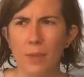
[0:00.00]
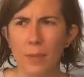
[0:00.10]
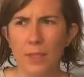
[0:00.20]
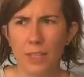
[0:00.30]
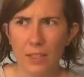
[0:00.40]

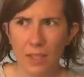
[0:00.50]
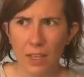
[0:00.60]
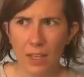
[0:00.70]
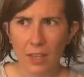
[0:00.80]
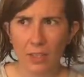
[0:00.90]
but besides
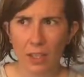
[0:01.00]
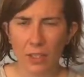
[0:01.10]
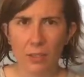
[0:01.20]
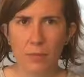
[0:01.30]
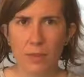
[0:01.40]
that, like, they're
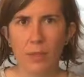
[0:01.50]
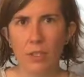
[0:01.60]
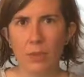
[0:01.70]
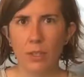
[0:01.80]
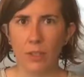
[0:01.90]
awesome,
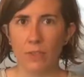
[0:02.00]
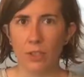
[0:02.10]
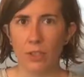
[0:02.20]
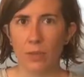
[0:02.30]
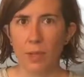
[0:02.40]
especially when they
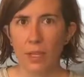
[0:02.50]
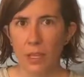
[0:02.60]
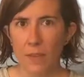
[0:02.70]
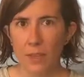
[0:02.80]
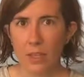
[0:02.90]
first come out of
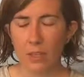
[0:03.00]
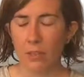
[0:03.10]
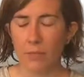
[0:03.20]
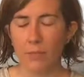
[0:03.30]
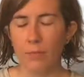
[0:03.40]
the oven.
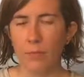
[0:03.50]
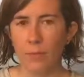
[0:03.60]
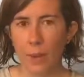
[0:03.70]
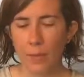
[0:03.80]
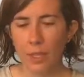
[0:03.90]
They're
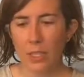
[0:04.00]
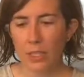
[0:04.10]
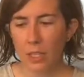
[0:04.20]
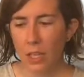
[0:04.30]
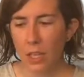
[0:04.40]
fabulous.